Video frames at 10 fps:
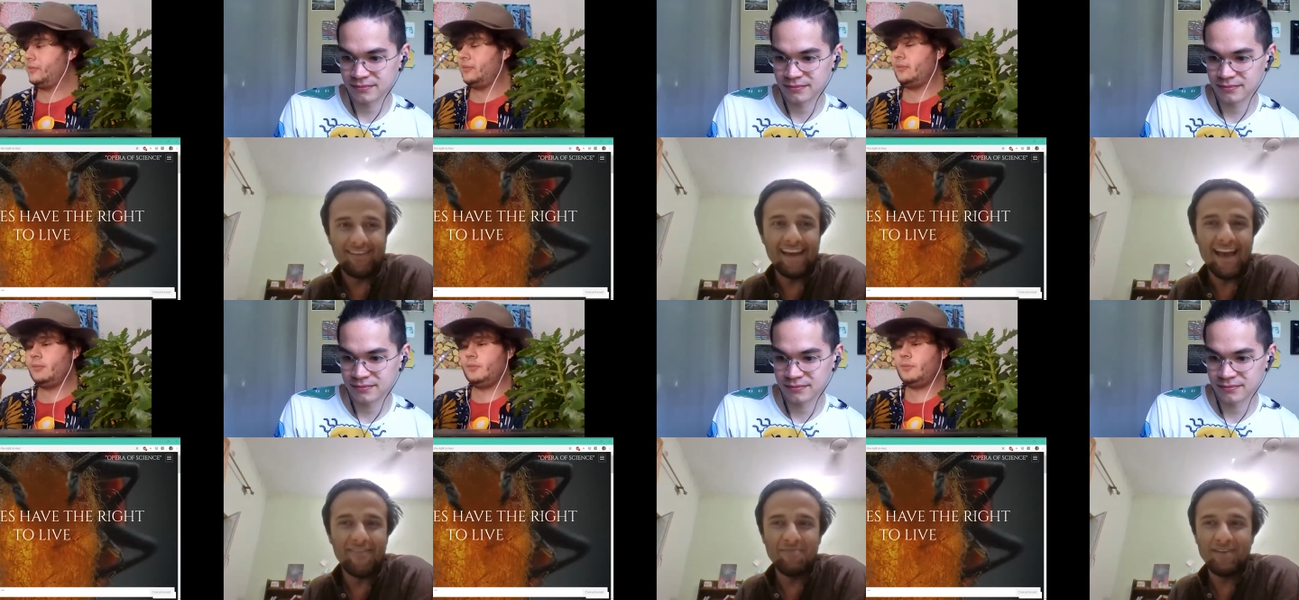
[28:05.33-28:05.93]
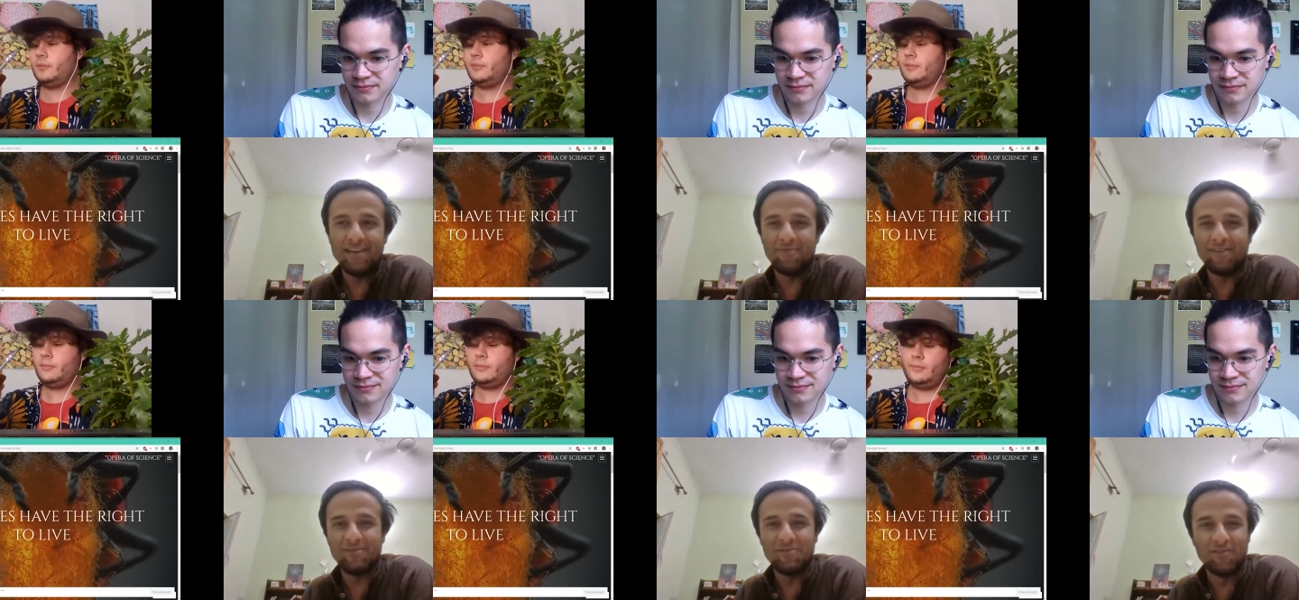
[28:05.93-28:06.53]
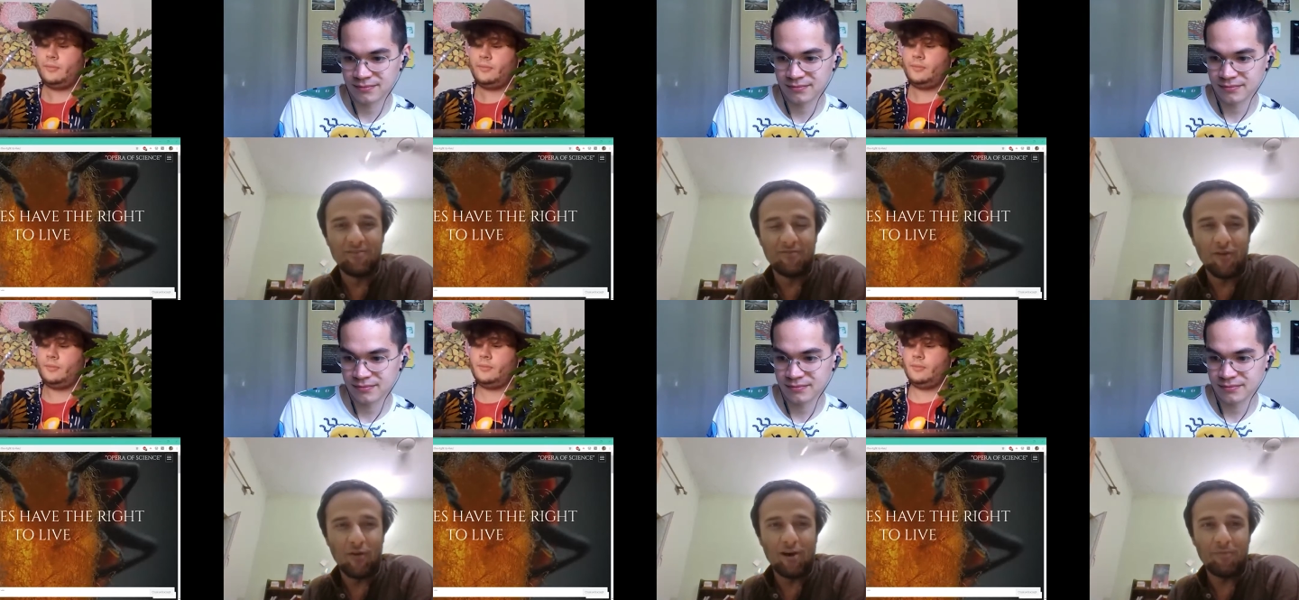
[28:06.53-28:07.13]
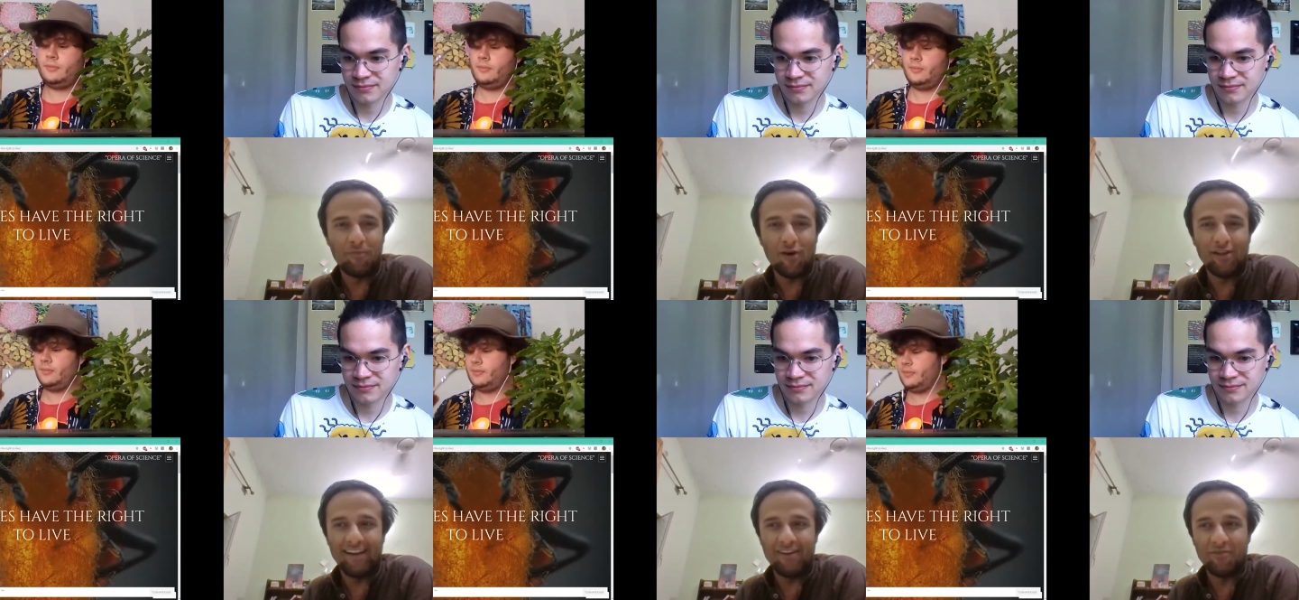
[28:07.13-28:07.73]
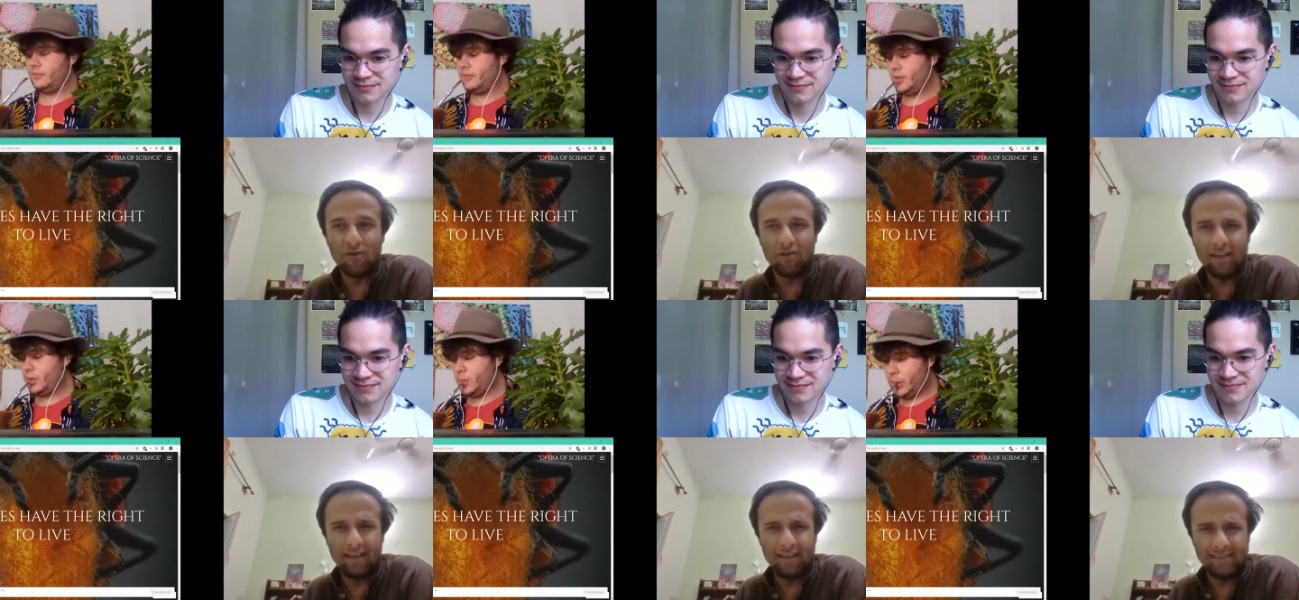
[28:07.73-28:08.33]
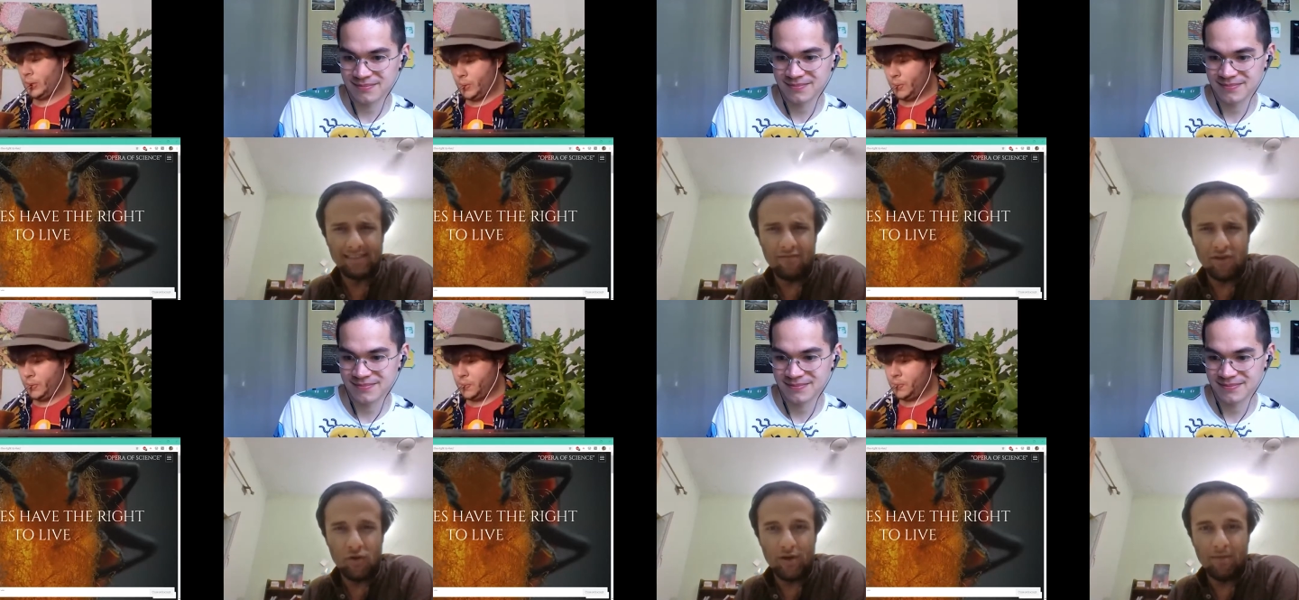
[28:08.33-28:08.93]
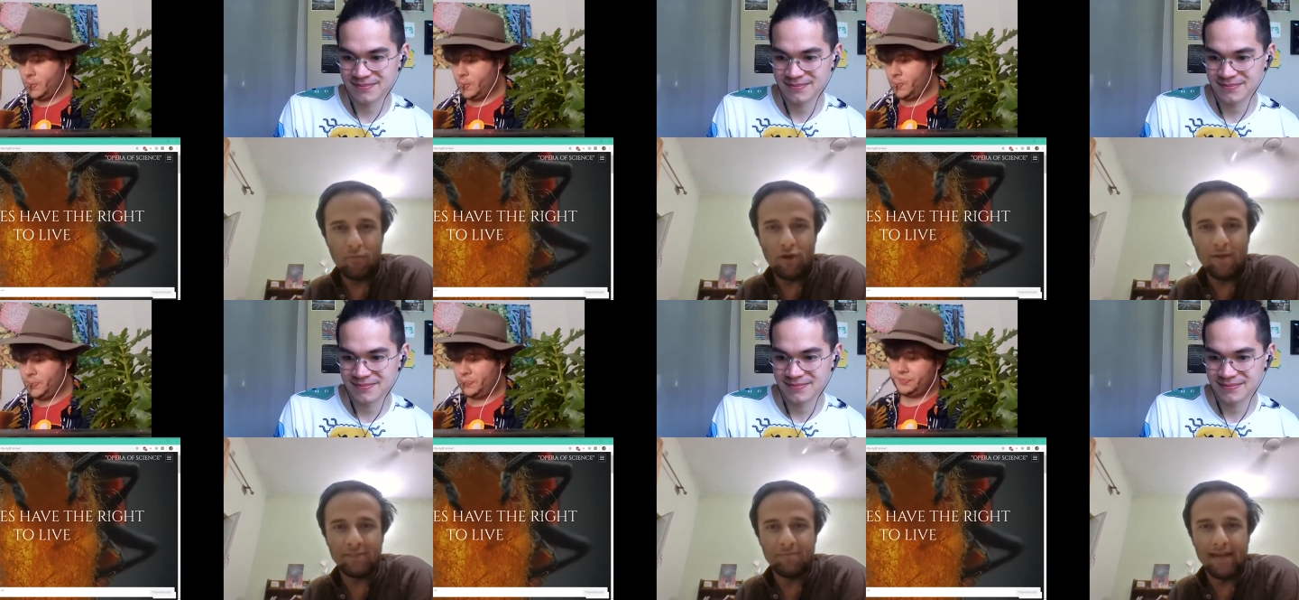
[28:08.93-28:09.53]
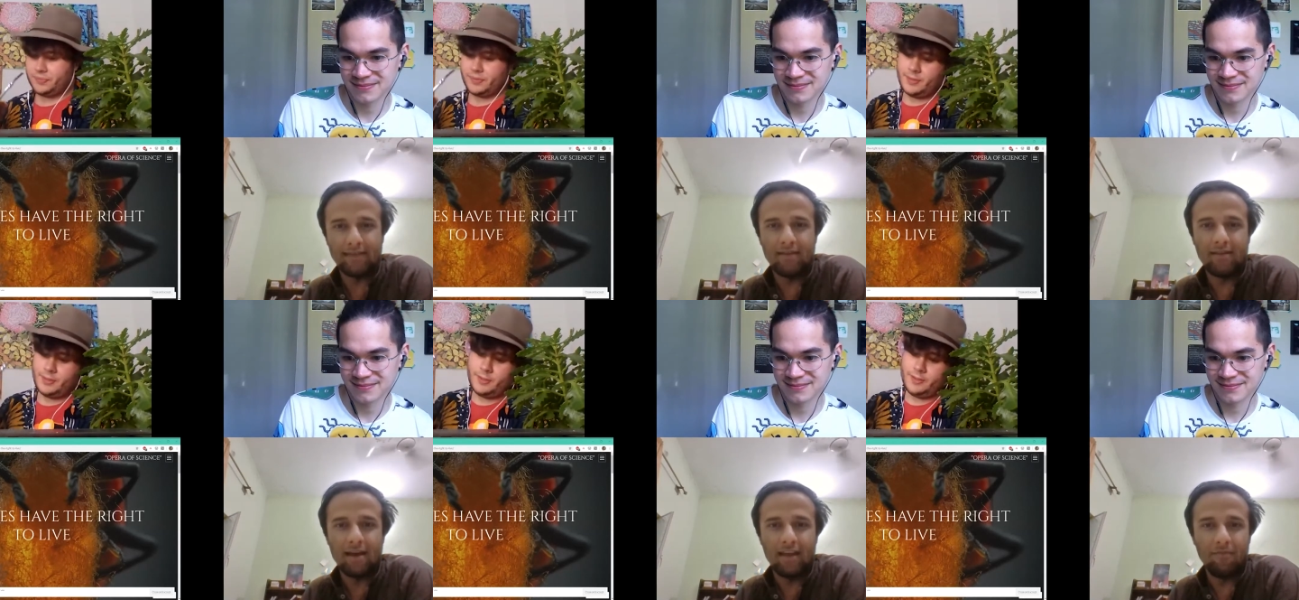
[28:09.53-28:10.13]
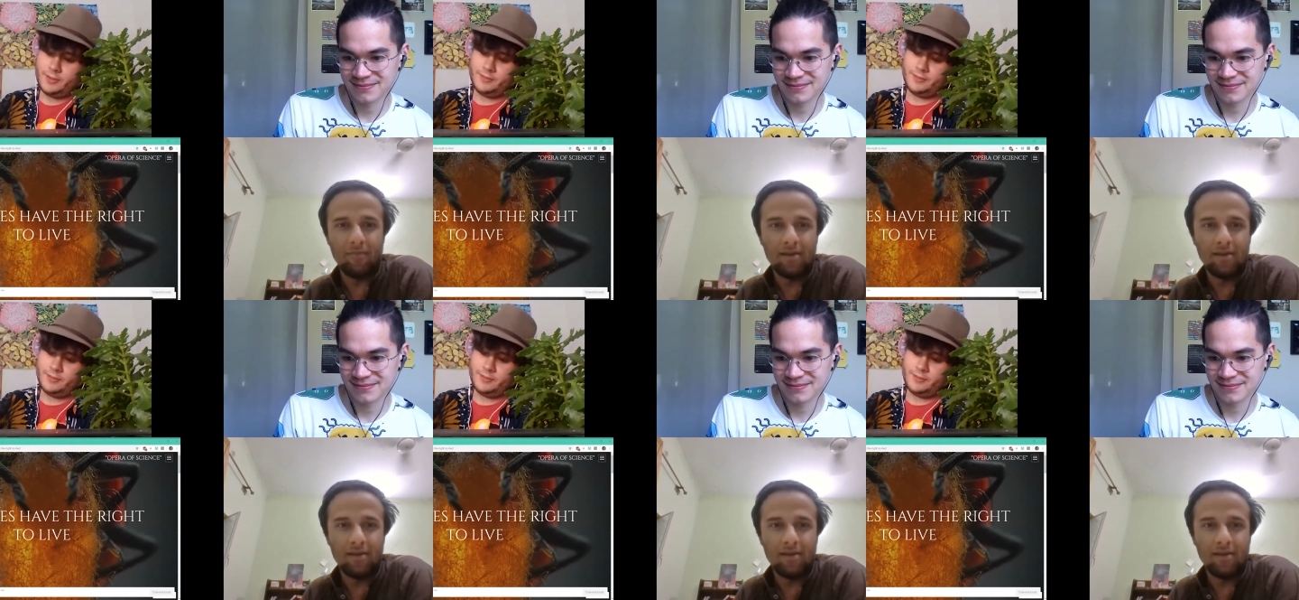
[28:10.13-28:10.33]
Speaker 1: I haven't been able to follow up on it. I wrote, I guess, seven or eight poems back at the time,